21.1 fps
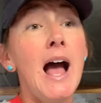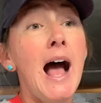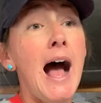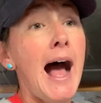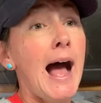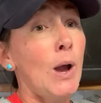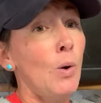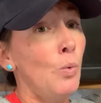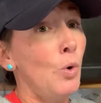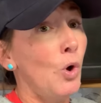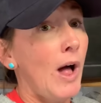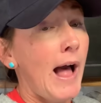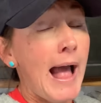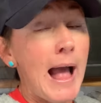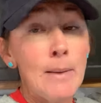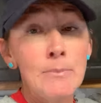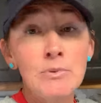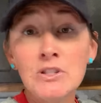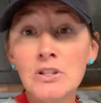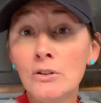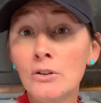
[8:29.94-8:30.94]
I will
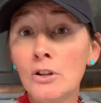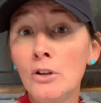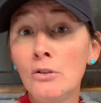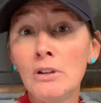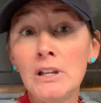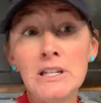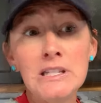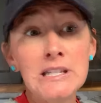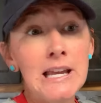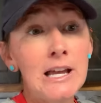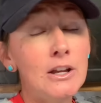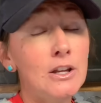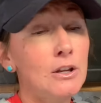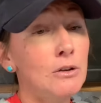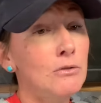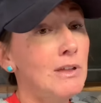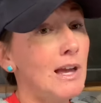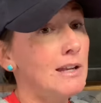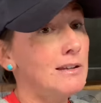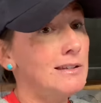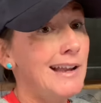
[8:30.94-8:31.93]
absolutely tell you
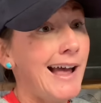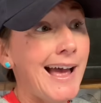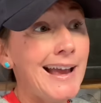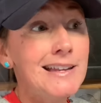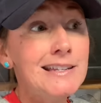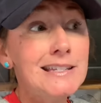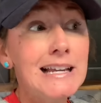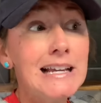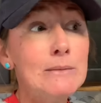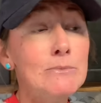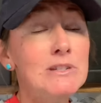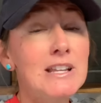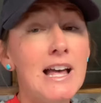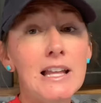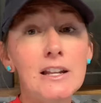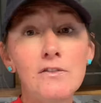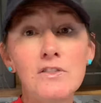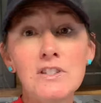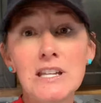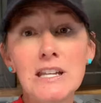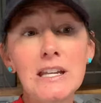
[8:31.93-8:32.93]
that nine times out
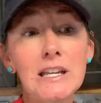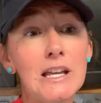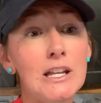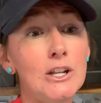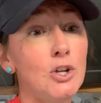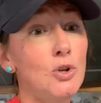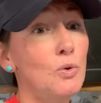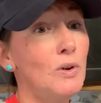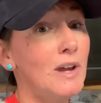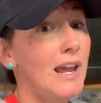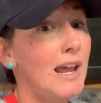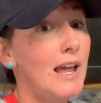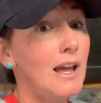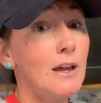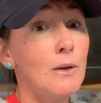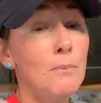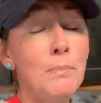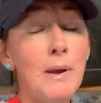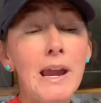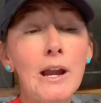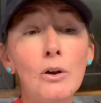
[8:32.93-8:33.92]
of 10, you can't
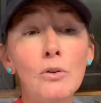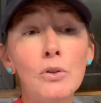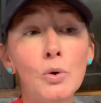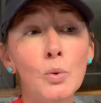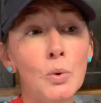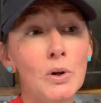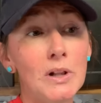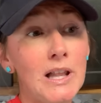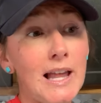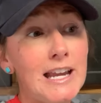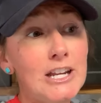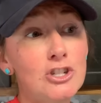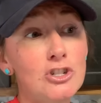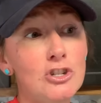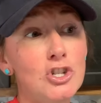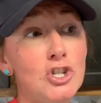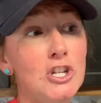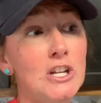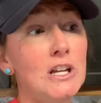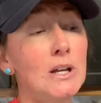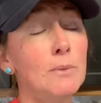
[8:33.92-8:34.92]
compare the
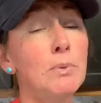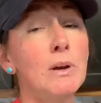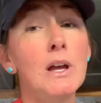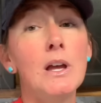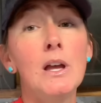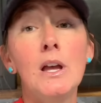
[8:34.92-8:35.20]
relationship